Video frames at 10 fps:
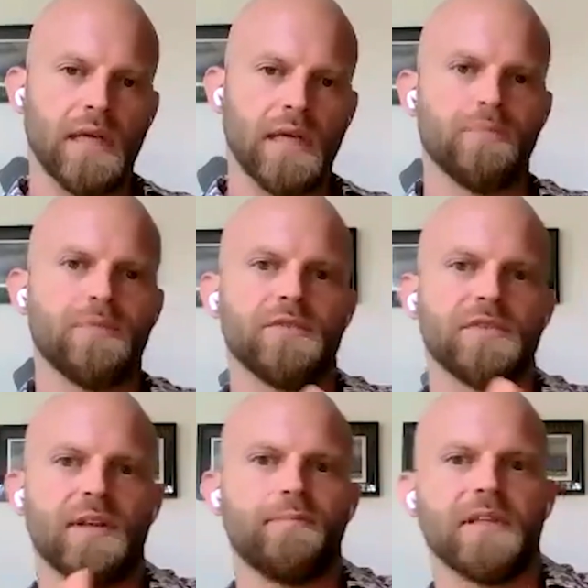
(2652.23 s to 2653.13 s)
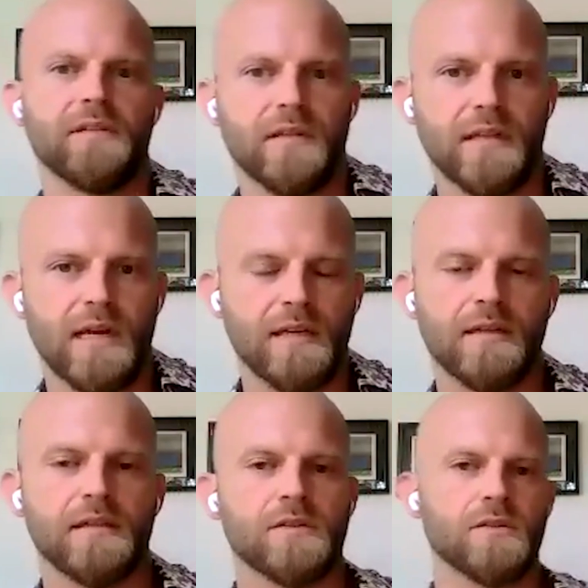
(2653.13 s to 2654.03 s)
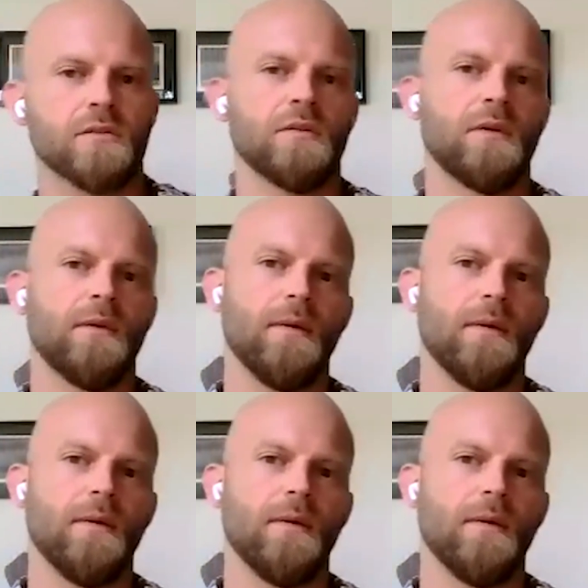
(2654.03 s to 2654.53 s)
to help you step into that. And so